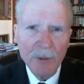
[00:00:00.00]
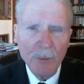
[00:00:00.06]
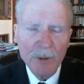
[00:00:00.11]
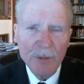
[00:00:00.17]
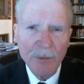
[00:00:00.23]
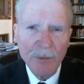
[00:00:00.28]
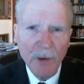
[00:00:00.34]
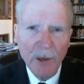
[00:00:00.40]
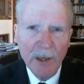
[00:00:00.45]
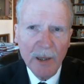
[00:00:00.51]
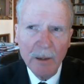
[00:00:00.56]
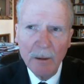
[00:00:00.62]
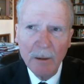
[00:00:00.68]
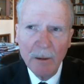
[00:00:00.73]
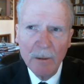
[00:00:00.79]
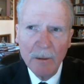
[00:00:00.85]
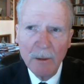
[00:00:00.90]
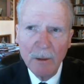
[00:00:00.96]
It was
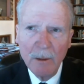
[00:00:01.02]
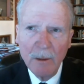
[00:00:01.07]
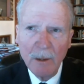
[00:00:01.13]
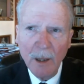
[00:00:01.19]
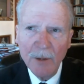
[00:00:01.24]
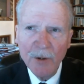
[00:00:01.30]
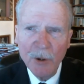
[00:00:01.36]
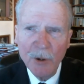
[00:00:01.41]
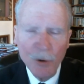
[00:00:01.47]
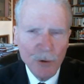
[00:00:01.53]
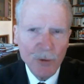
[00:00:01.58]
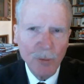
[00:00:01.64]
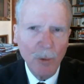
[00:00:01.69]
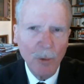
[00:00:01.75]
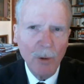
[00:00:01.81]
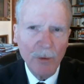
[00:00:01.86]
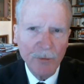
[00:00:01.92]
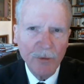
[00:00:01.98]
very
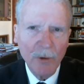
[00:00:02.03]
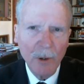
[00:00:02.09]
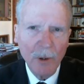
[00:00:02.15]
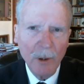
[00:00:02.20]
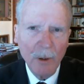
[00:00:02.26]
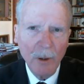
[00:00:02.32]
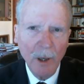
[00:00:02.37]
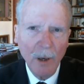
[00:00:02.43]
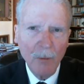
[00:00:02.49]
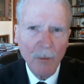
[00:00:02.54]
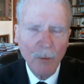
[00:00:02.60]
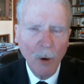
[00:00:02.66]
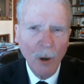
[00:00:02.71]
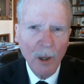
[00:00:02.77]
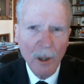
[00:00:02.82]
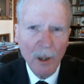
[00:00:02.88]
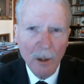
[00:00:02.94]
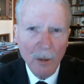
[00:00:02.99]
unusual for a
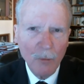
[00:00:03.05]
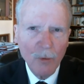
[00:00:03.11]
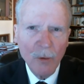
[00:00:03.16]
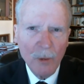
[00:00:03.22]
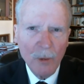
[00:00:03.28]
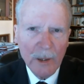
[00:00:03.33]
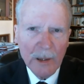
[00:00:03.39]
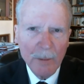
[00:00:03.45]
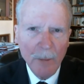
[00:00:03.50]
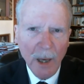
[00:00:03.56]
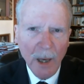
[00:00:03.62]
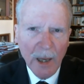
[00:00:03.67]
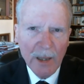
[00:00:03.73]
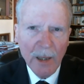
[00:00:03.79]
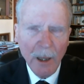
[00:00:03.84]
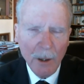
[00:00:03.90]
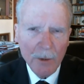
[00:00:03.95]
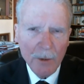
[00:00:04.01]
ruling
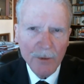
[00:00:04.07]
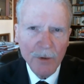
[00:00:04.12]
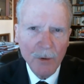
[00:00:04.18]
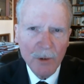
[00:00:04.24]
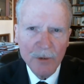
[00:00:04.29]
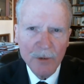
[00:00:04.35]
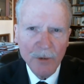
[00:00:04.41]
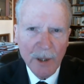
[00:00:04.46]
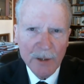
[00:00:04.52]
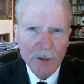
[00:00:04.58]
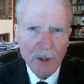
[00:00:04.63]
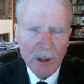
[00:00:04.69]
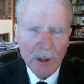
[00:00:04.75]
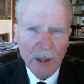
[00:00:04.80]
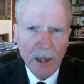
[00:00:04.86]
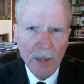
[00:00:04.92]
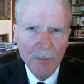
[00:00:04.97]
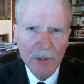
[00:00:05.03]
monarch to address a
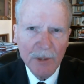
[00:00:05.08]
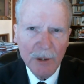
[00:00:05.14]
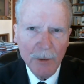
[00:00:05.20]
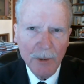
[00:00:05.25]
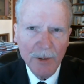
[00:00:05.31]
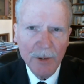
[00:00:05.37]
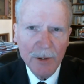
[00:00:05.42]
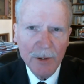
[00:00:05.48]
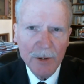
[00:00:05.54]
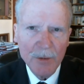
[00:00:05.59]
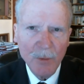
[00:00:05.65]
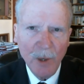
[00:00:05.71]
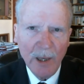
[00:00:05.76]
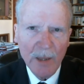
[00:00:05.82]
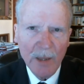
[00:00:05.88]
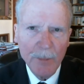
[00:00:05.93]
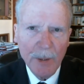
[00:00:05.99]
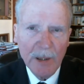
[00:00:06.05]
commoner in this
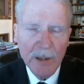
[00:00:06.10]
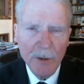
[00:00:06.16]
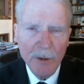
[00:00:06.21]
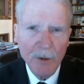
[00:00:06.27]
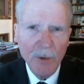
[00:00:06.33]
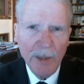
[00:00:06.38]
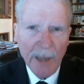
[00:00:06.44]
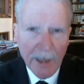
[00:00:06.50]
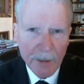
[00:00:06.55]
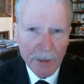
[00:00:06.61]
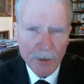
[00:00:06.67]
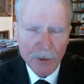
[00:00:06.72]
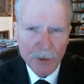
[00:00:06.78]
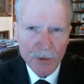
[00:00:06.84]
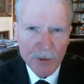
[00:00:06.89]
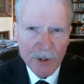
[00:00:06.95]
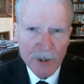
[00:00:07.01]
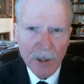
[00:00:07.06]
way, but he knew he had to
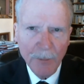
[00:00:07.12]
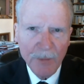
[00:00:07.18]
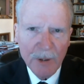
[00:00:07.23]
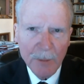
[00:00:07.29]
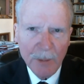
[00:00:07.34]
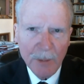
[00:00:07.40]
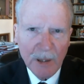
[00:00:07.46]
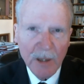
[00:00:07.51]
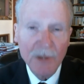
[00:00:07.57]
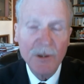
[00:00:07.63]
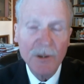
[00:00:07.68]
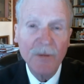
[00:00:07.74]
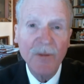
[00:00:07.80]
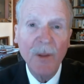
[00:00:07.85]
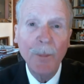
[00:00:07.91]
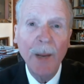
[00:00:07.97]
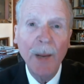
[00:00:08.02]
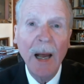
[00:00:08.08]
do something because
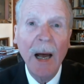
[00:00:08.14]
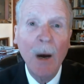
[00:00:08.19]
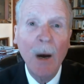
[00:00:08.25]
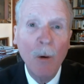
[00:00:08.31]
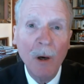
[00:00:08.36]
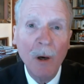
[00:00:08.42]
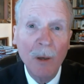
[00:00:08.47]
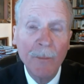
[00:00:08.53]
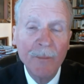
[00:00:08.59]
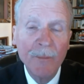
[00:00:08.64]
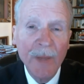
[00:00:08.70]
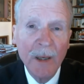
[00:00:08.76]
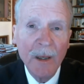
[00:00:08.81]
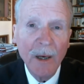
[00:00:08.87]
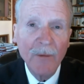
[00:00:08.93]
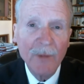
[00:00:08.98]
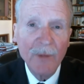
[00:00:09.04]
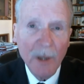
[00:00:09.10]
of the power
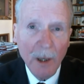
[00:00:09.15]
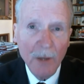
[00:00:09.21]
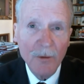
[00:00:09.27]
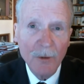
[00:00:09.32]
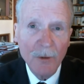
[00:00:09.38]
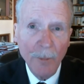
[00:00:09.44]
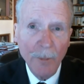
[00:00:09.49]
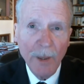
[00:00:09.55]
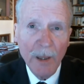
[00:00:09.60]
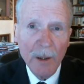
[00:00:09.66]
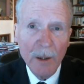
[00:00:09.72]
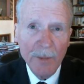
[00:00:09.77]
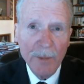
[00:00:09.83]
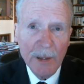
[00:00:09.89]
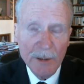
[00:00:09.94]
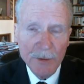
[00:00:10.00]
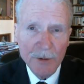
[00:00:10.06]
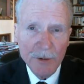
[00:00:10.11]
of Cardinal
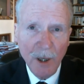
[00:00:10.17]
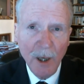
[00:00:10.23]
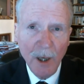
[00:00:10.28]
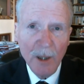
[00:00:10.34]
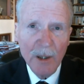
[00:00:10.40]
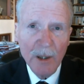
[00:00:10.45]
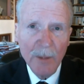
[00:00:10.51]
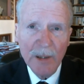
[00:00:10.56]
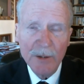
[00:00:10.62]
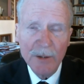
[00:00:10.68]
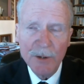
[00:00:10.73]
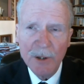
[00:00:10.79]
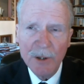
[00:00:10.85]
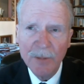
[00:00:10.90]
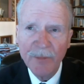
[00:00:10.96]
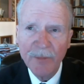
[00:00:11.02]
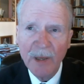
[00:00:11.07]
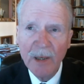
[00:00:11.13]
Bellarmine's arguments.